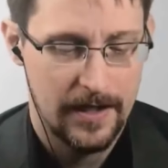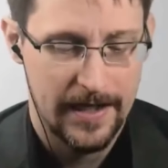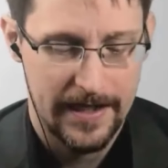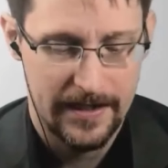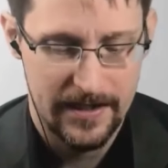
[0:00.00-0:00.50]

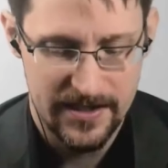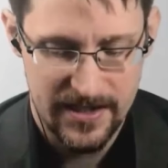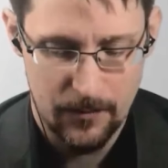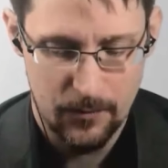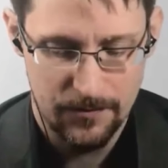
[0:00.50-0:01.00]
And
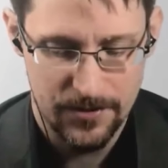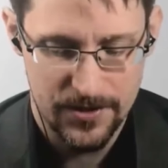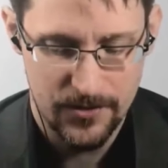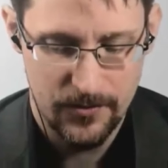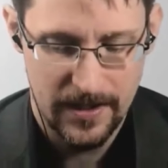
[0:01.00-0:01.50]
instead, we're
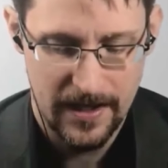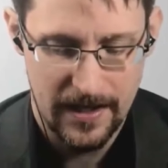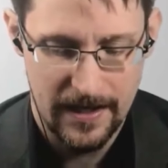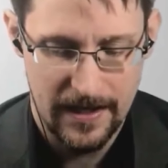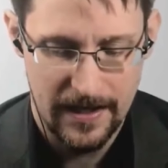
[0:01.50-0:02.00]
pursuing
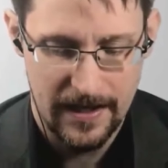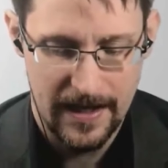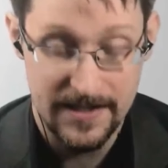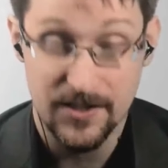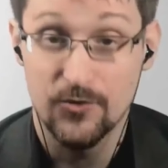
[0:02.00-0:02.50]

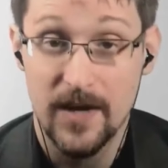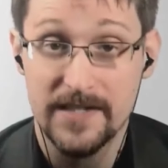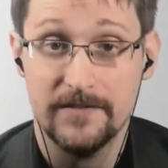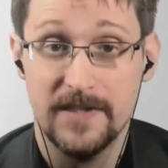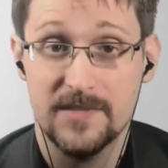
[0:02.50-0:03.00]
as
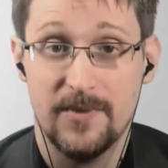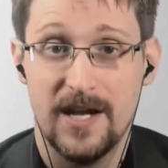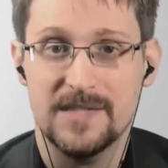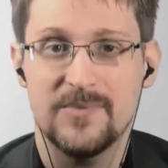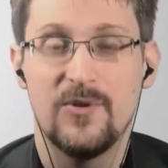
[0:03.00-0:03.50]
aggressively as
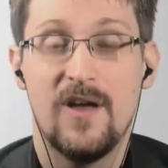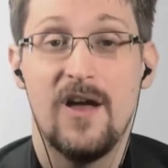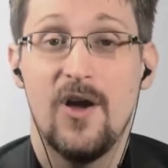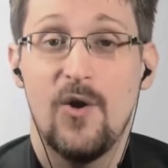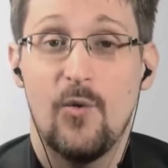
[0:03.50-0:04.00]
possible
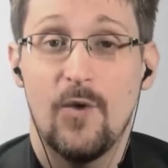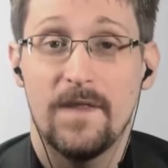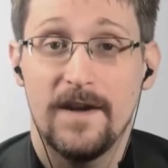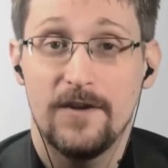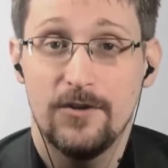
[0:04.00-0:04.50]

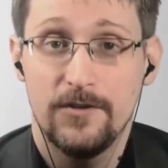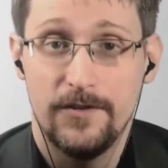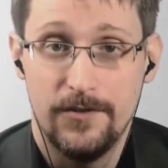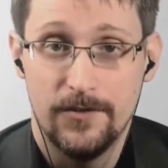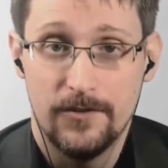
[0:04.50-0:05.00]
what they
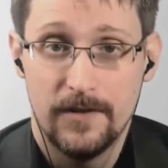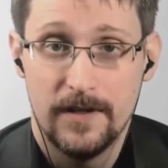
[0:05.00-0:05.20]
could do.